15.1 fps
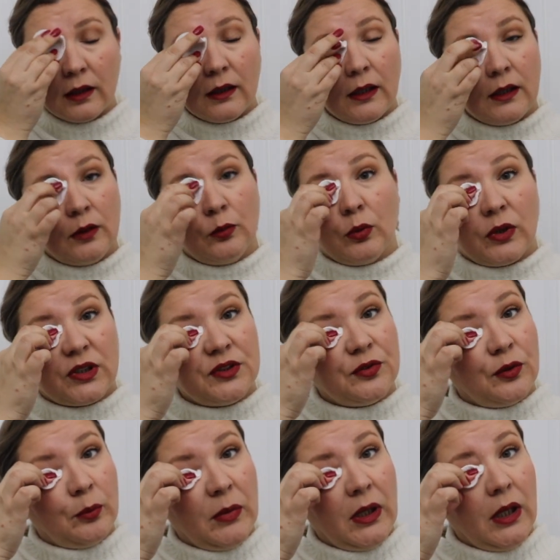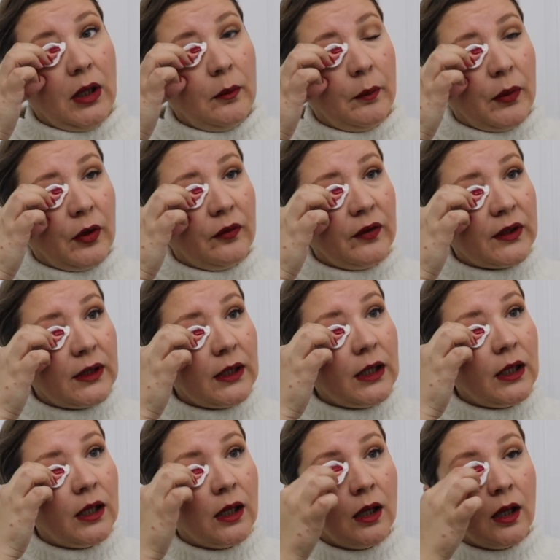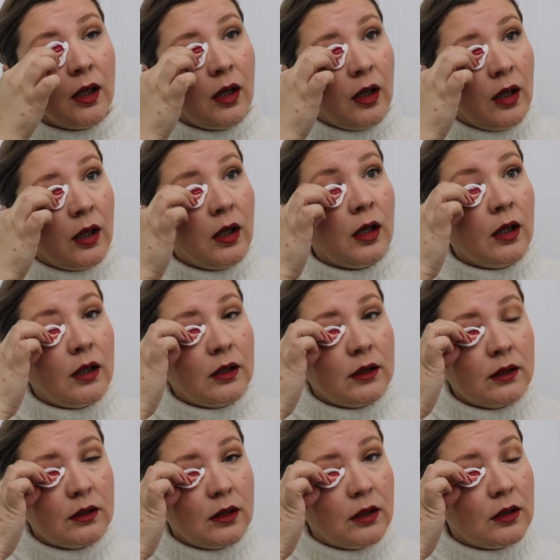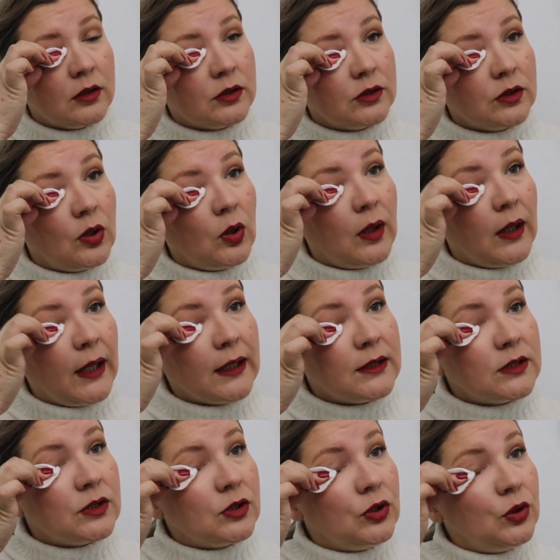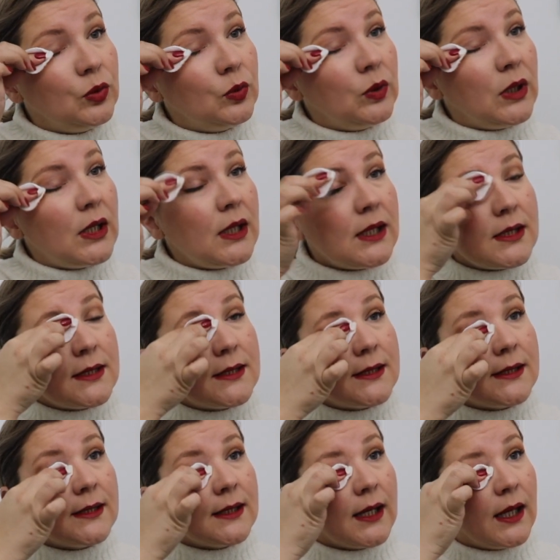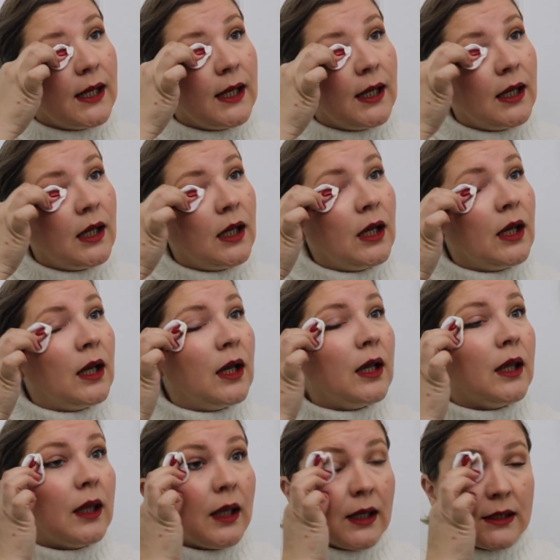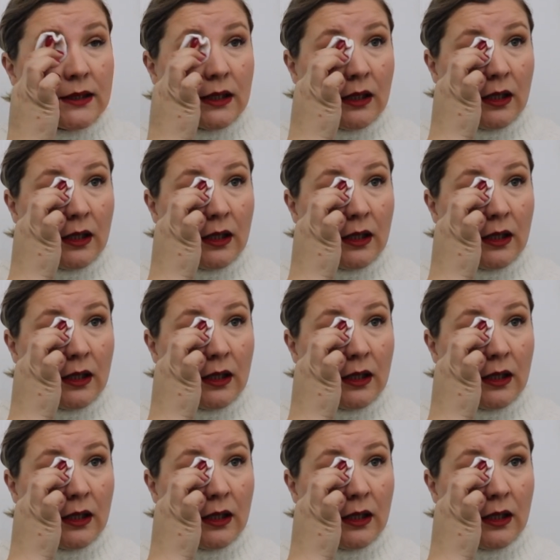and it works for me perfectly. So let's do this. Yeah.